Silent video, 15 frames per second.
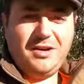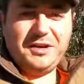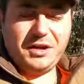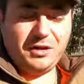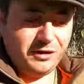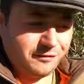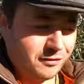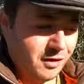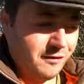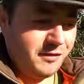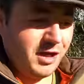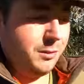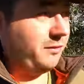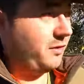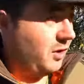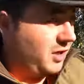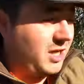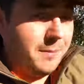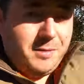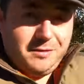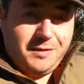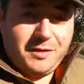tiny olive grove here, we've got a
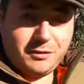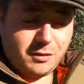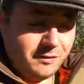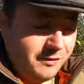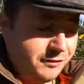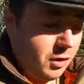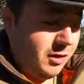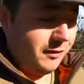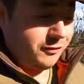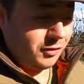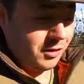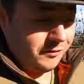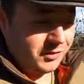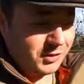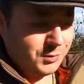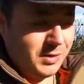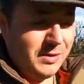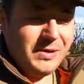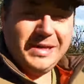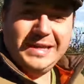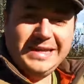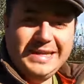couple of other olive groves as
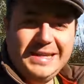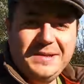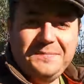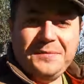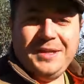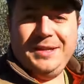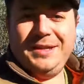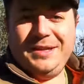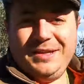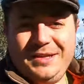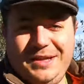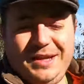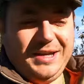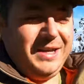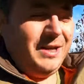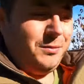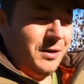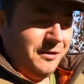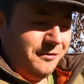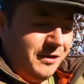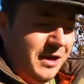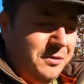well.
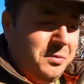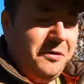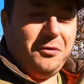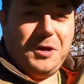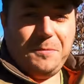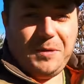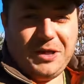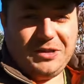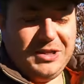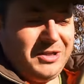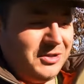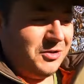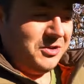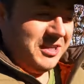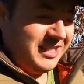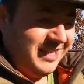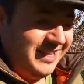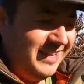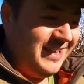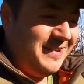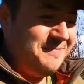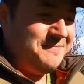We've already picked these trees,
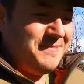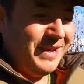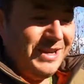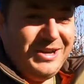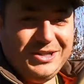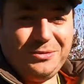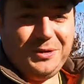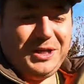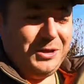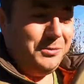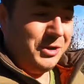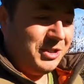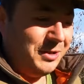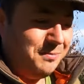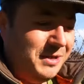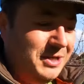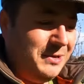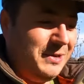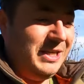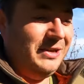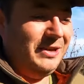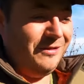but last week you would have seen me
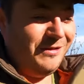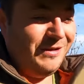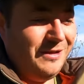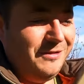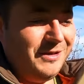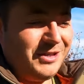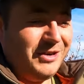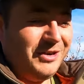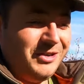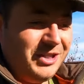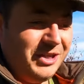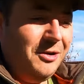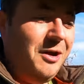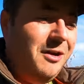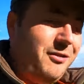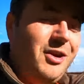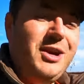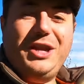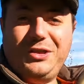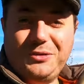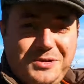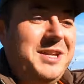doing the olive harvest, and I said, "Oh, I've got
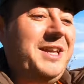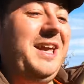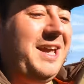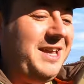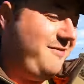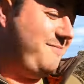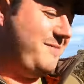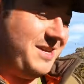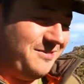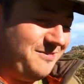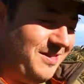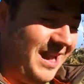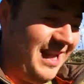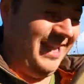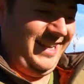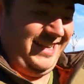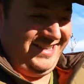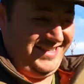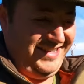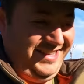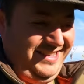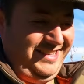another week ahead of me and all that."
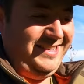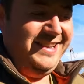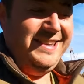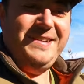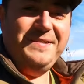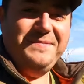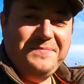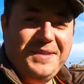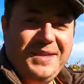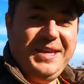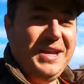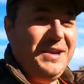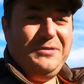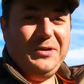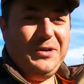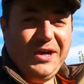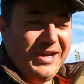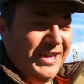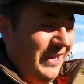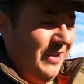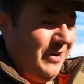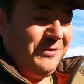Yeah, well,
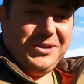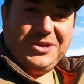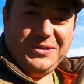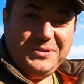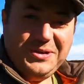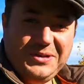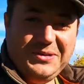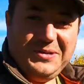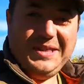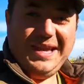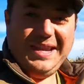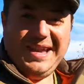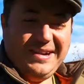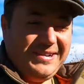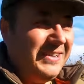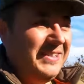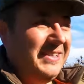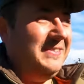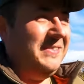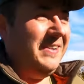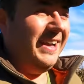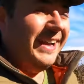obviously we're not doing that now
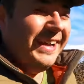because of